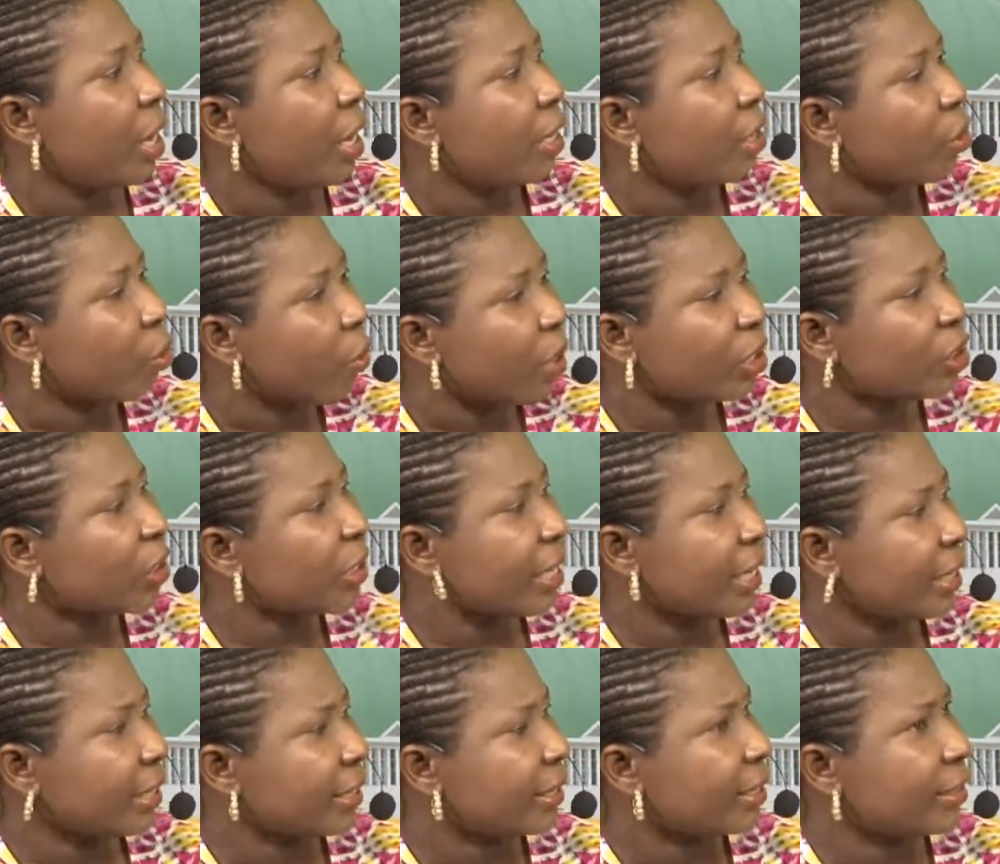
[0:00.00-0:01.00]
the question
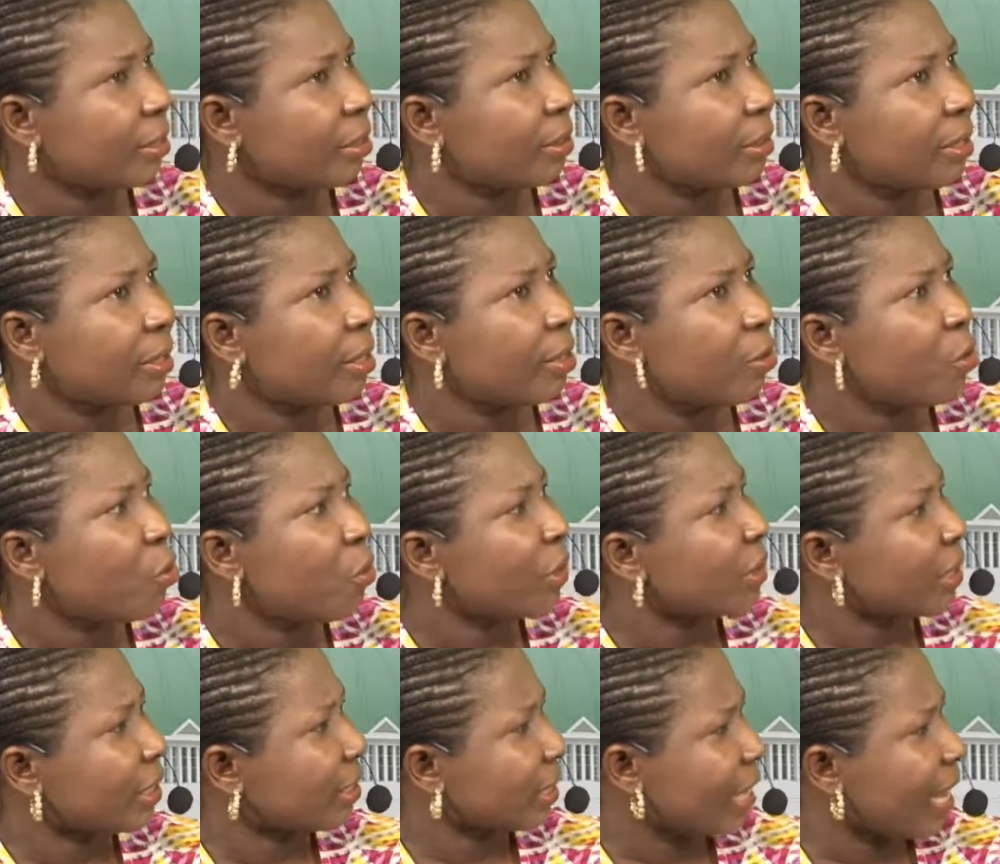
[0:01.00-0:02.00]
is, who
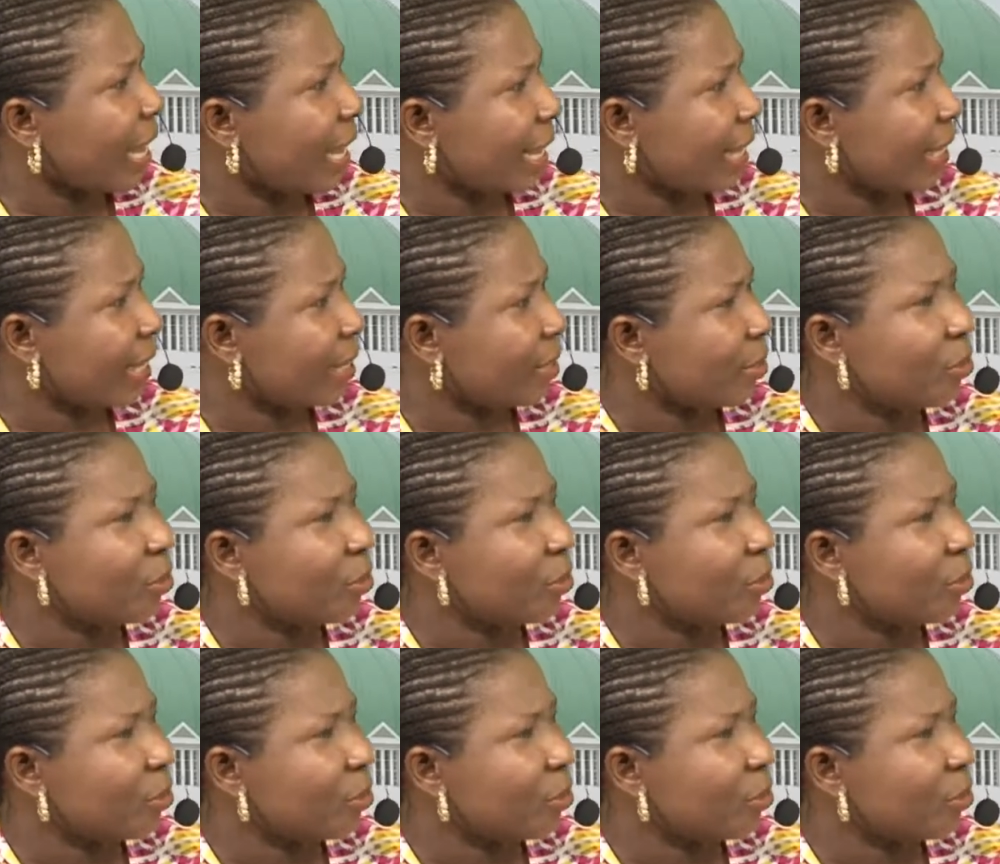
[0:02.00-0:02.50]
is this guy?